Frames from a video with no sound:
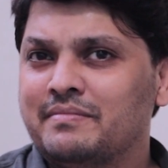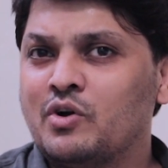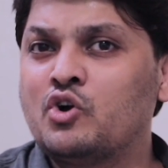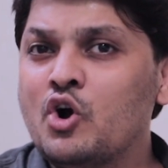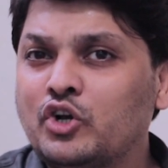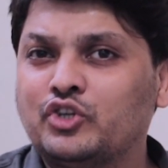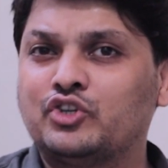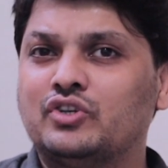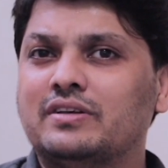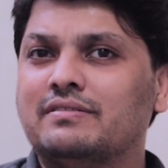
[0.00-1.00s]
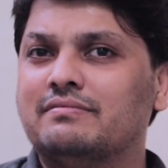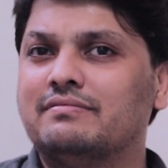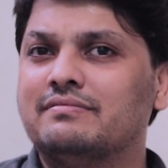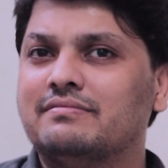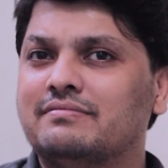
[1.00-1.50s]
Cooks,
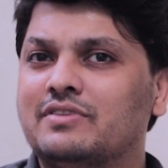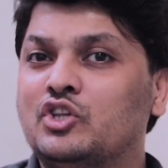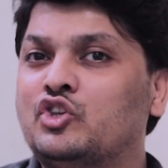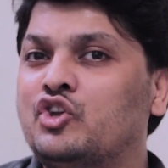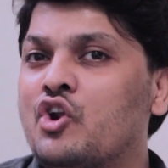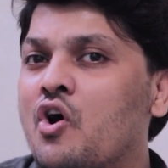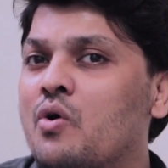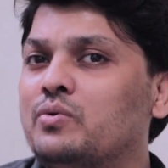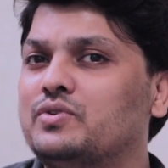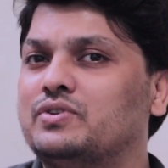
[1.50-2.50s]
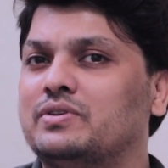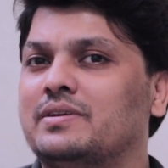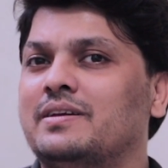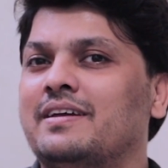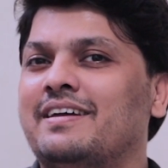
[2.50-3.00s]
throws.
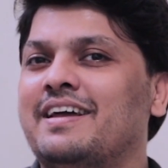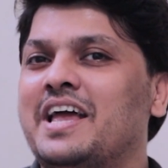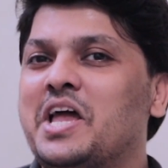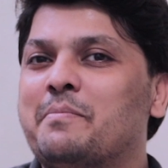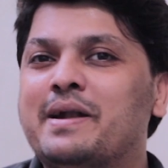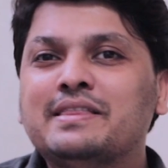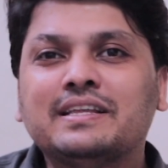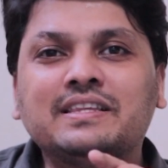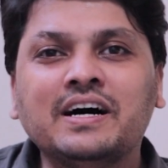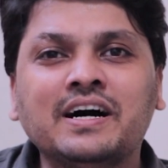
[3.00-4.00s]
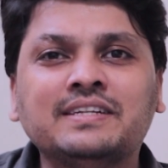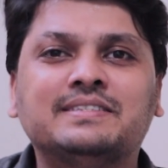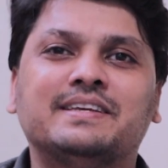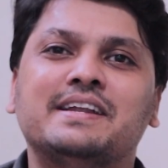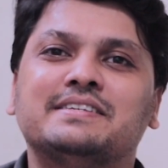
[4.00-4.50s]
But in the third
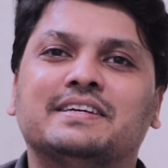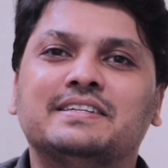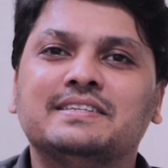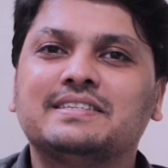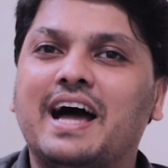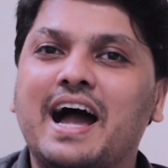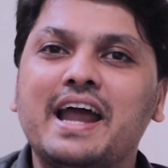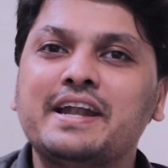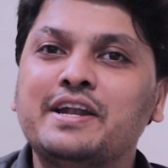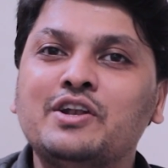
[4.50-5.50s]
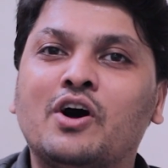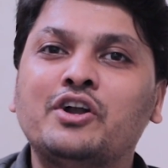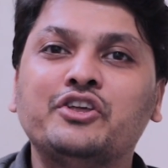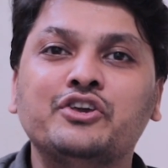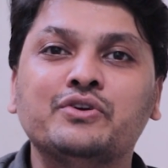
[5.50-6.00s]
sentence, I did
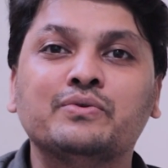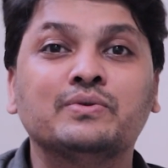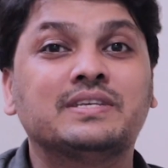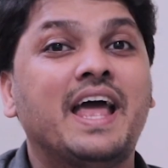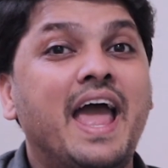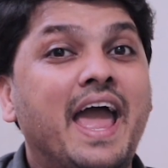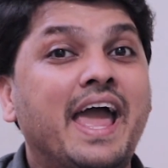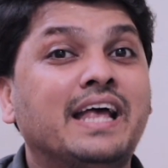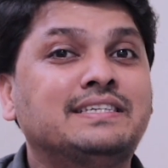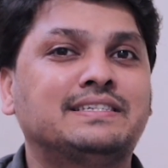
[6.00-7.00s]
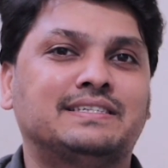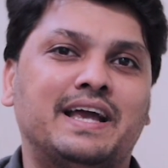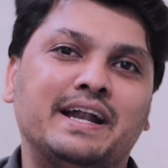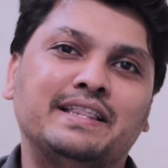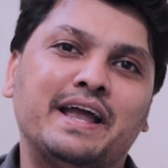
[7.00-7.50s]
not use S
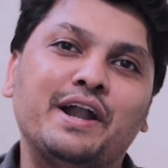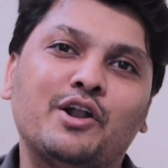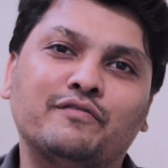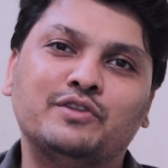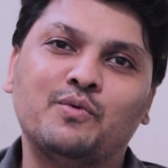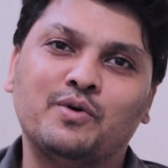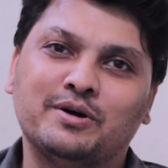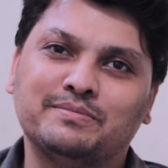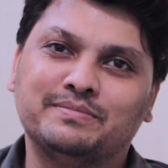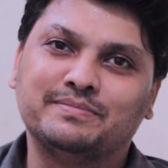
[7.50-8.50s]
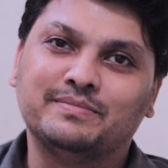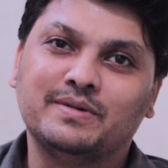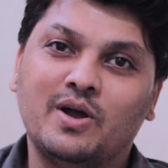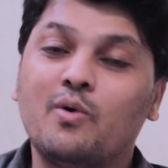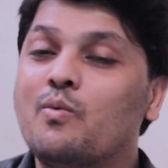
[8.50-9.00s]
at the end of the verb.
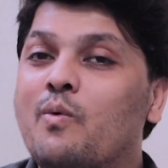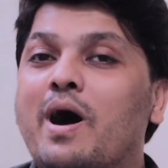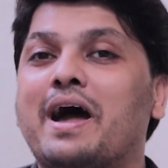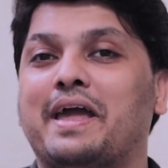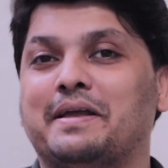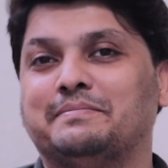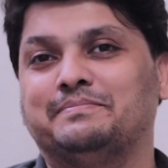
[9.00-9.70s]
Why?